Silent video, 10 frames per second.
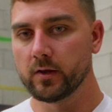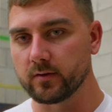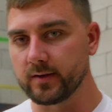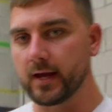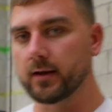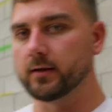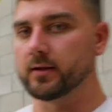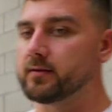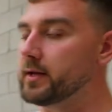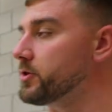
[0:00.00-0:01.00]
So Declan
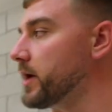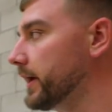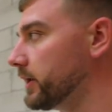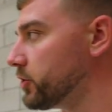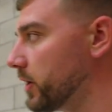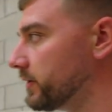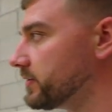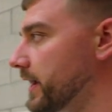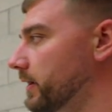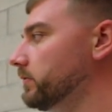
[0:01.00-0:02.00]
and TJ are going to show
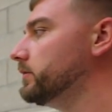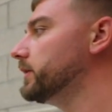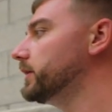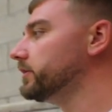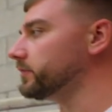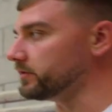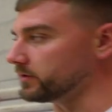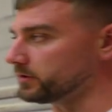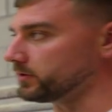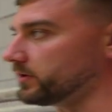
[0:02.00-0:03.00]
us now. So he's
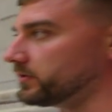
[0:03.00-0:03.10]
going to do